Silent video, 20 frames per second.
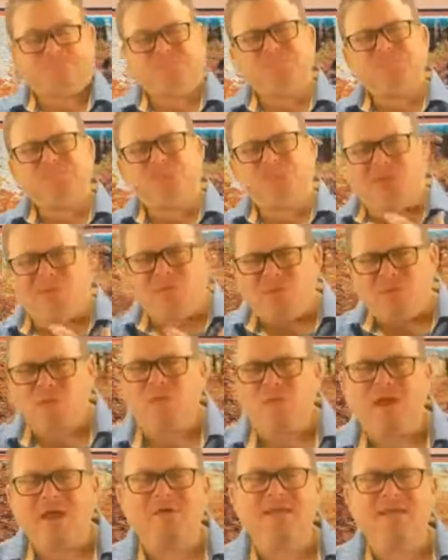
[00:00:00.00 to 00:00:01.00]
and the
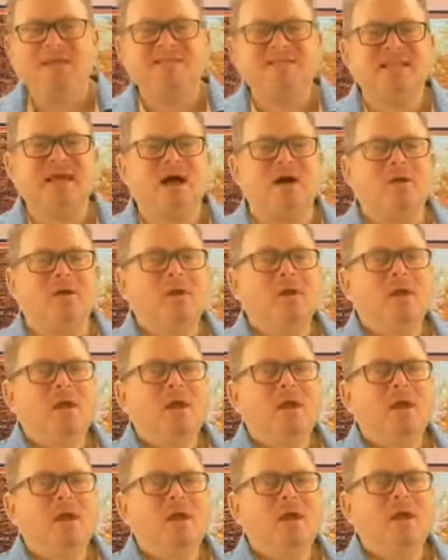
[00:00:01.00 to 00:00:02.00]
way they sell.
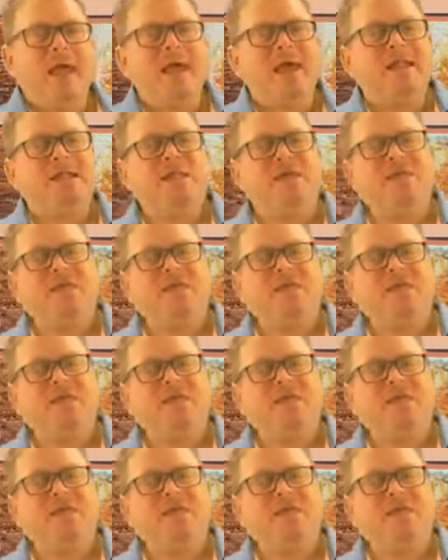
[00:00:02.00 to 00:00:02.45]
And